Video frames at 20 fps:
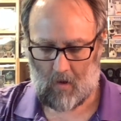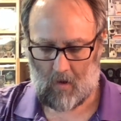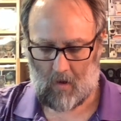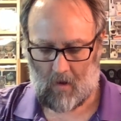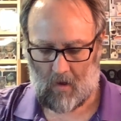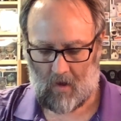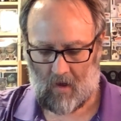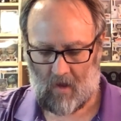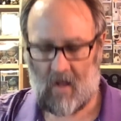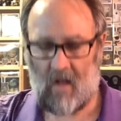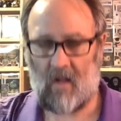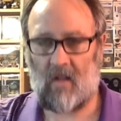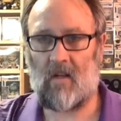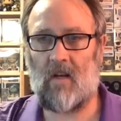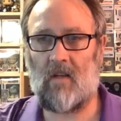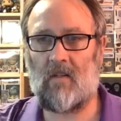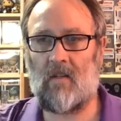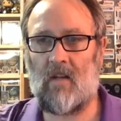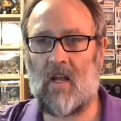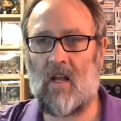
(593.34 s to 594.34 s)
And it
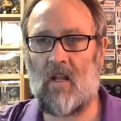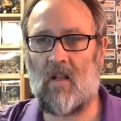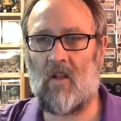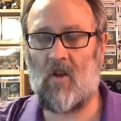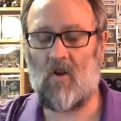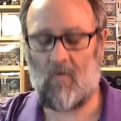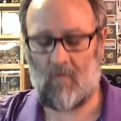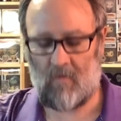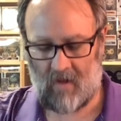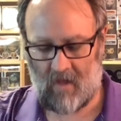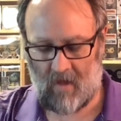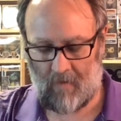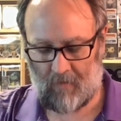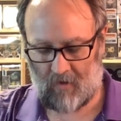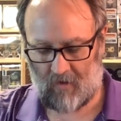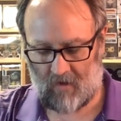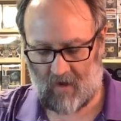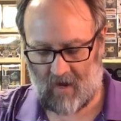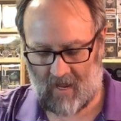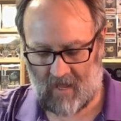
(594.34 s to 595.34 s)
does need a little
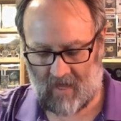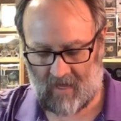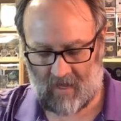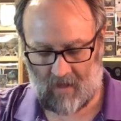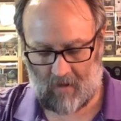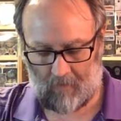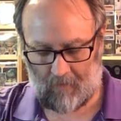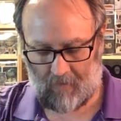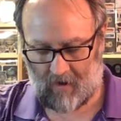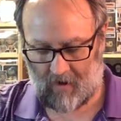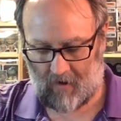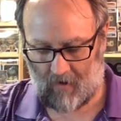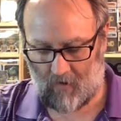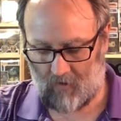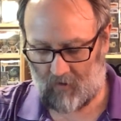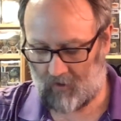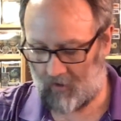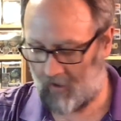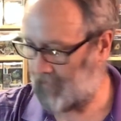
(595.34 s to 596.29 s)
manipulating, it appears.